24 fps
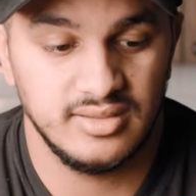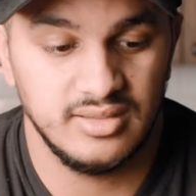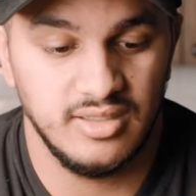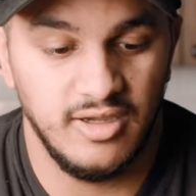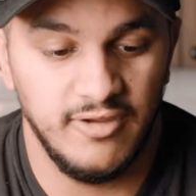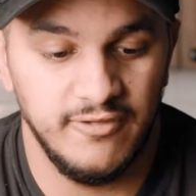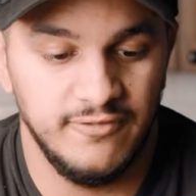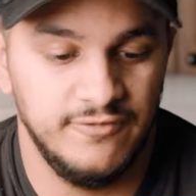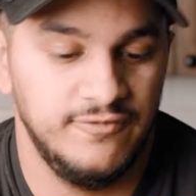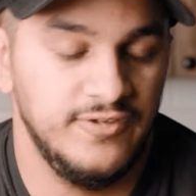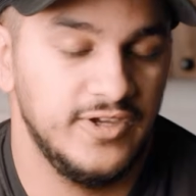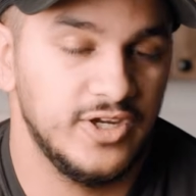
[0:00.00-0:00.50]

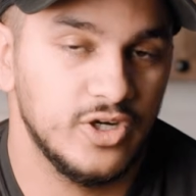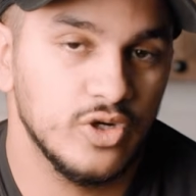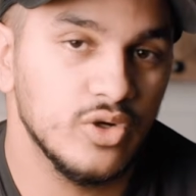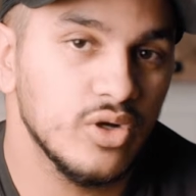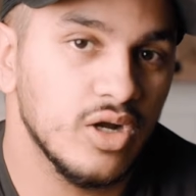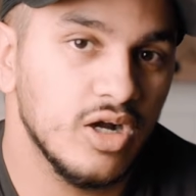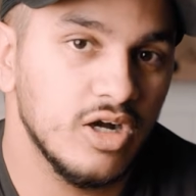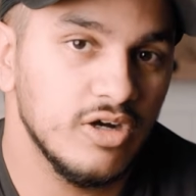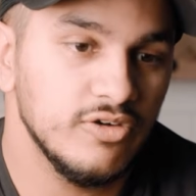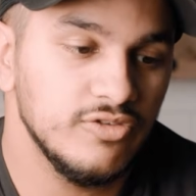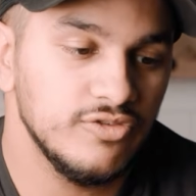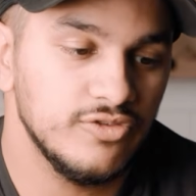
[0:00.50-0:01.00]
a finger
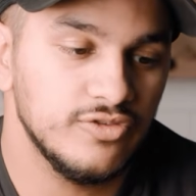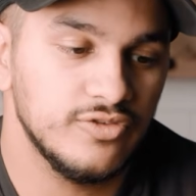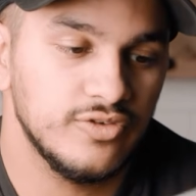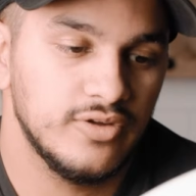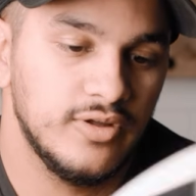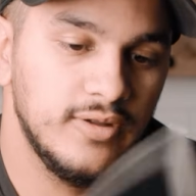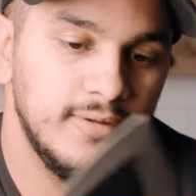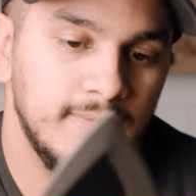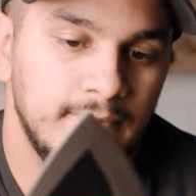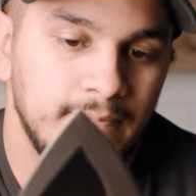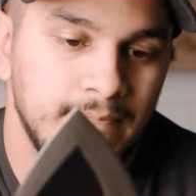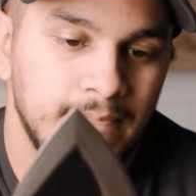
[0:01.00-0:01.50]
off,
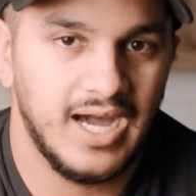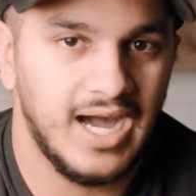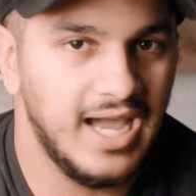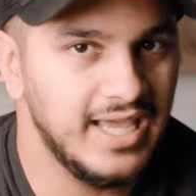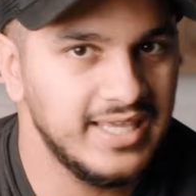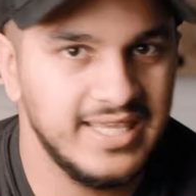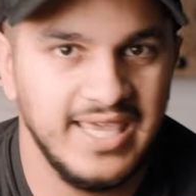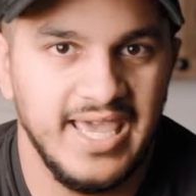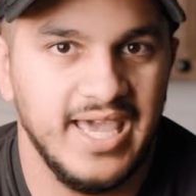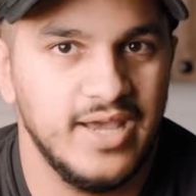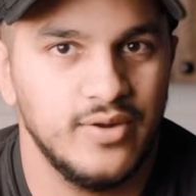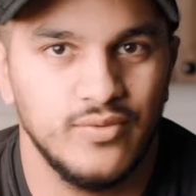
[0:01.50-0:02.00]
I
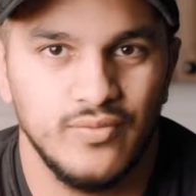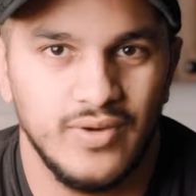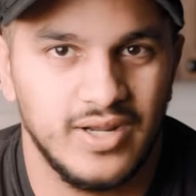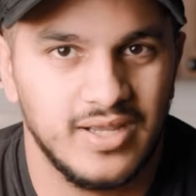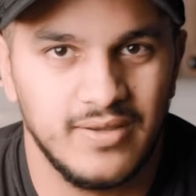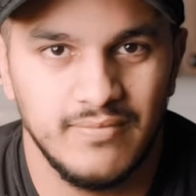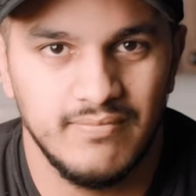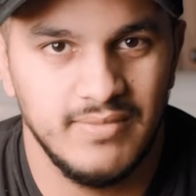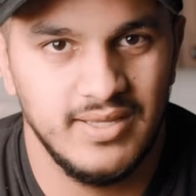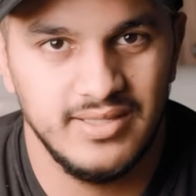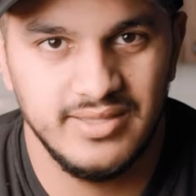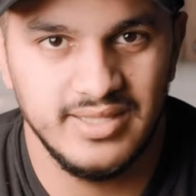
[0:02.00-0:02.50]
can't
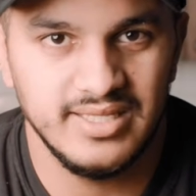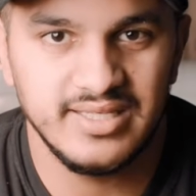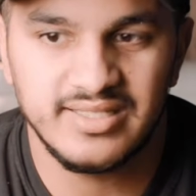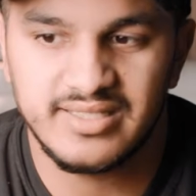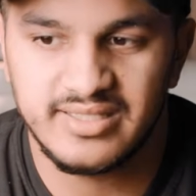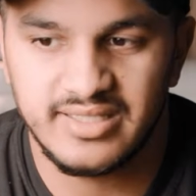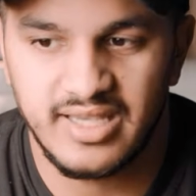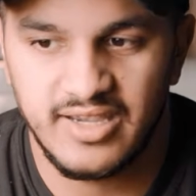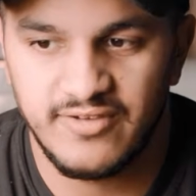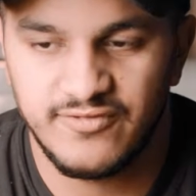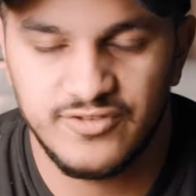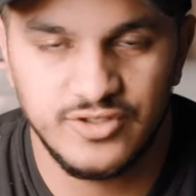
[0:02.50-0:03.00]
recommend this
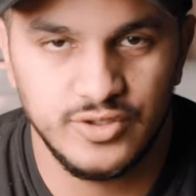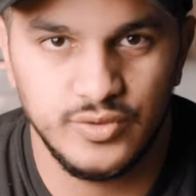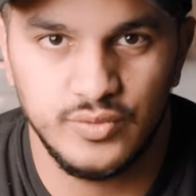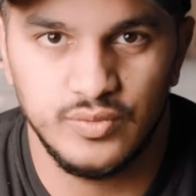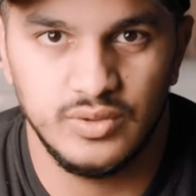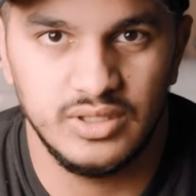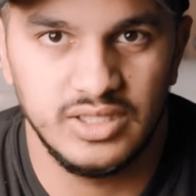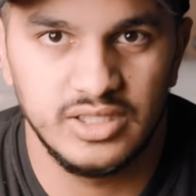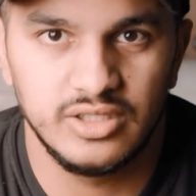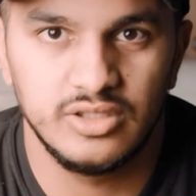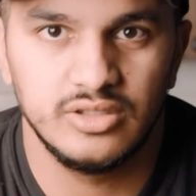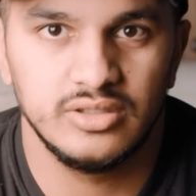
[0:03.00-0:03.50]
knife to
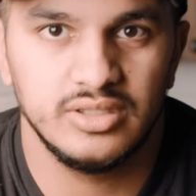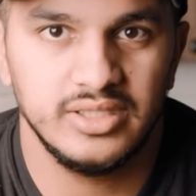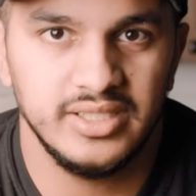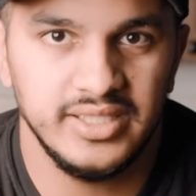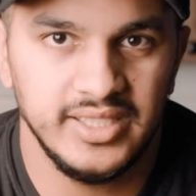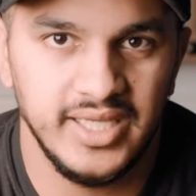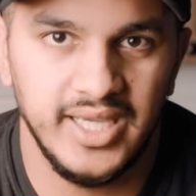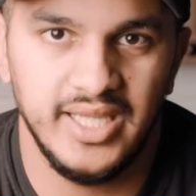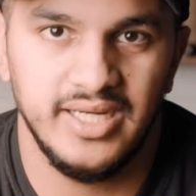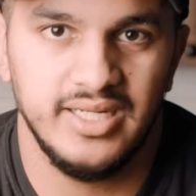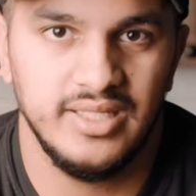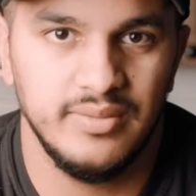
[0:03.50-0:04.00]

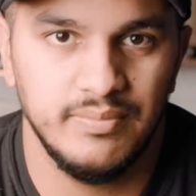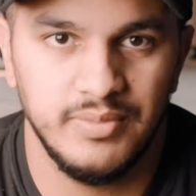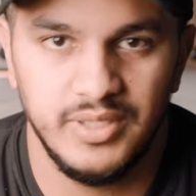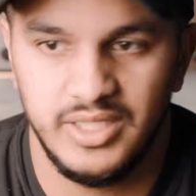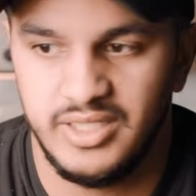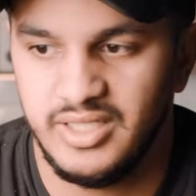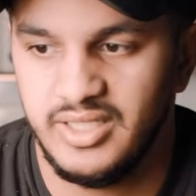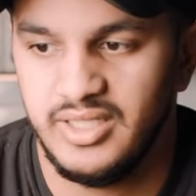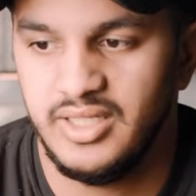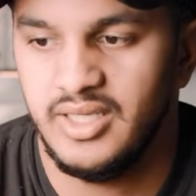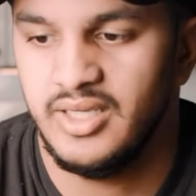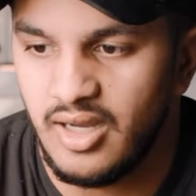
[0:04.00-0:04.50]
literally
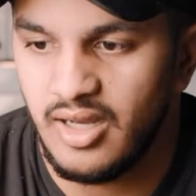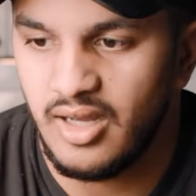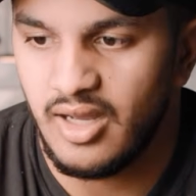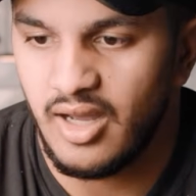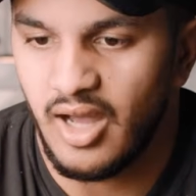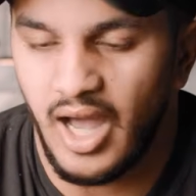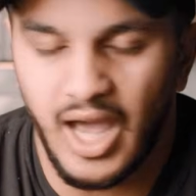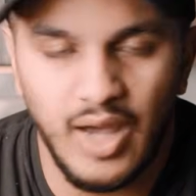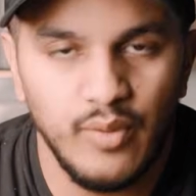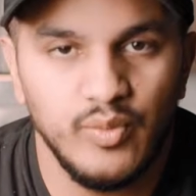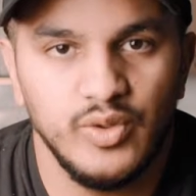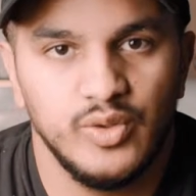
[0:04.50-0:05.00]
anybody.
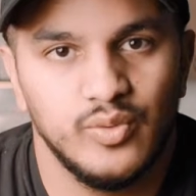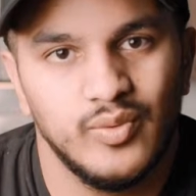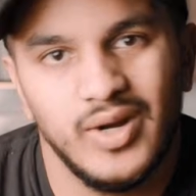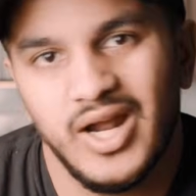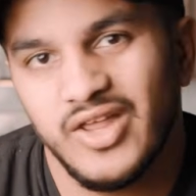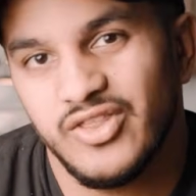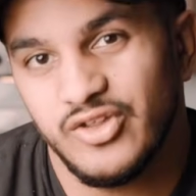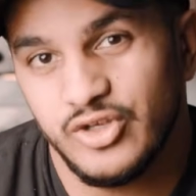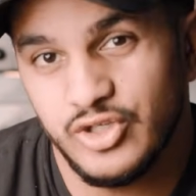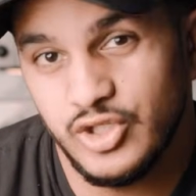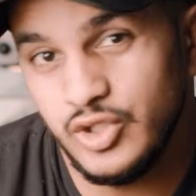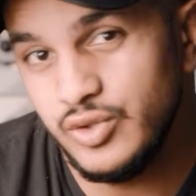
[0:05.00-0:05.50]
I would
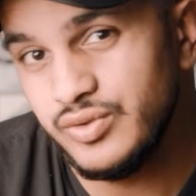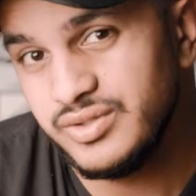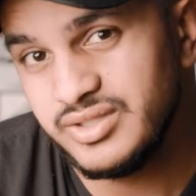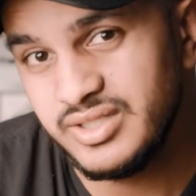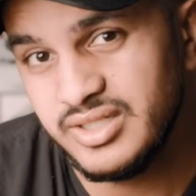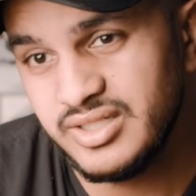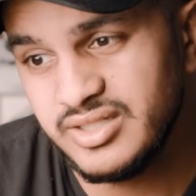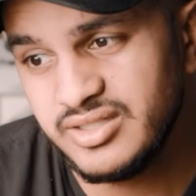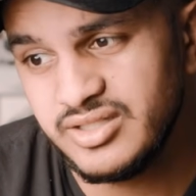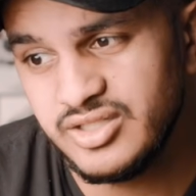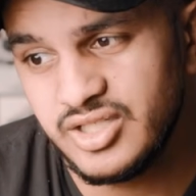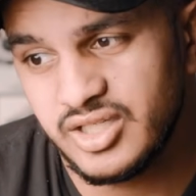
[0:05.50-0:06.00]
rather use
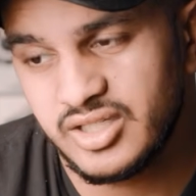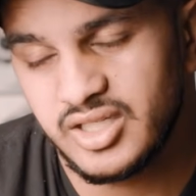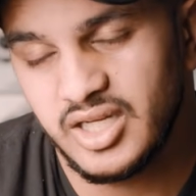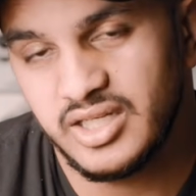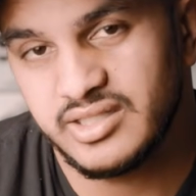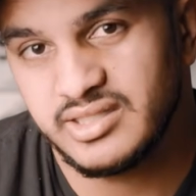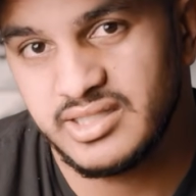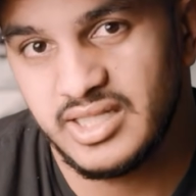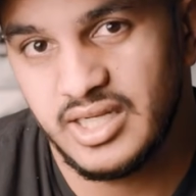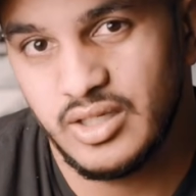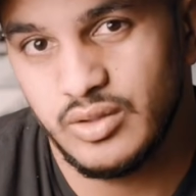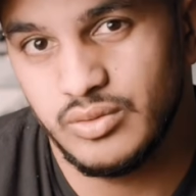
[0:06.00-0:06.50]
this to
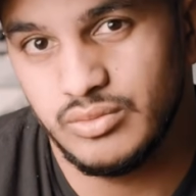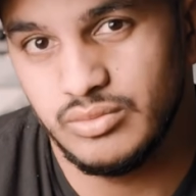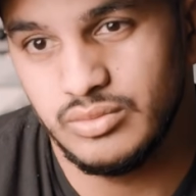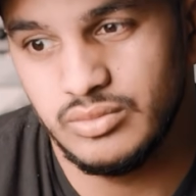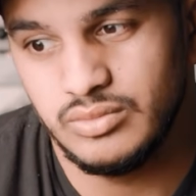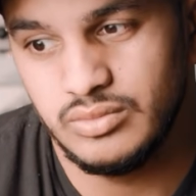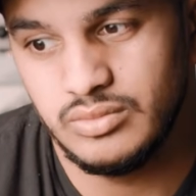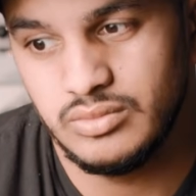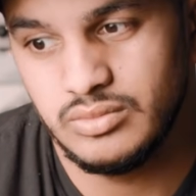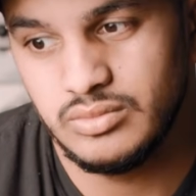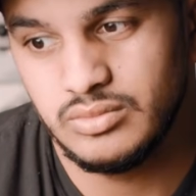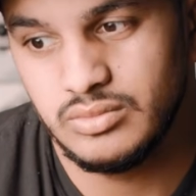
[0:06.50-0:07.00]
cut down
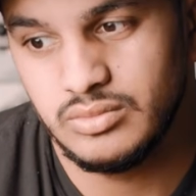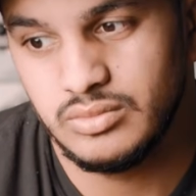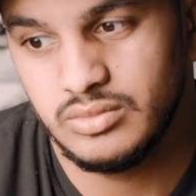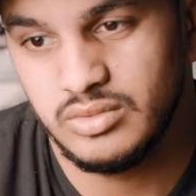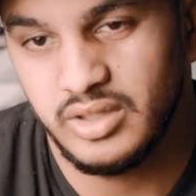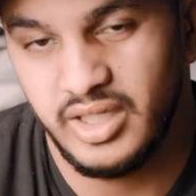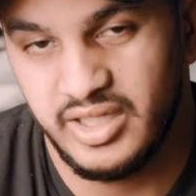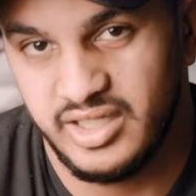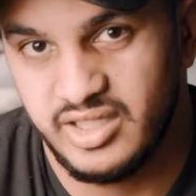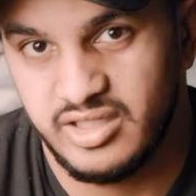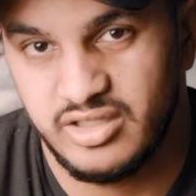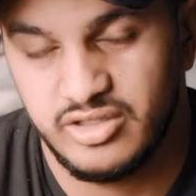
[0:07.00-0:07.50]

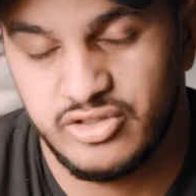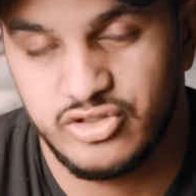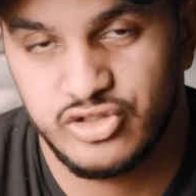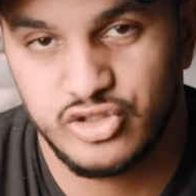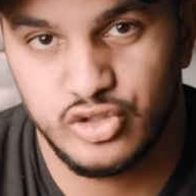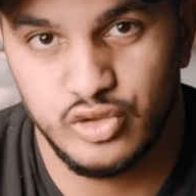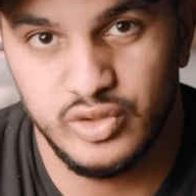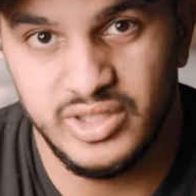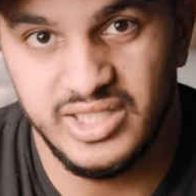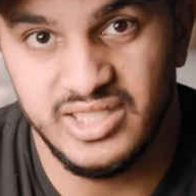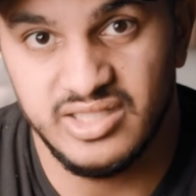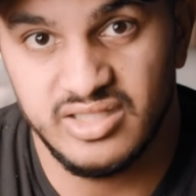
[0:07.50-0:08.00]
like
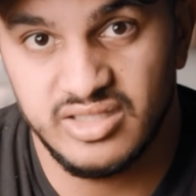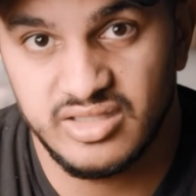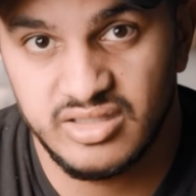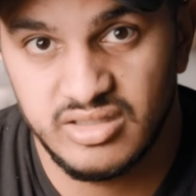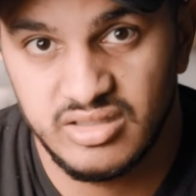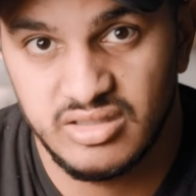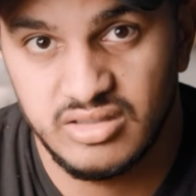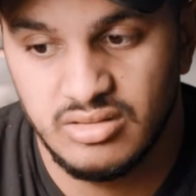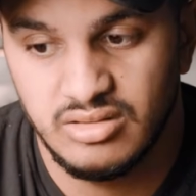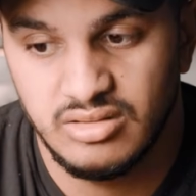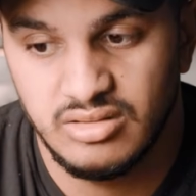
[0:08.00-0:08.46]
trees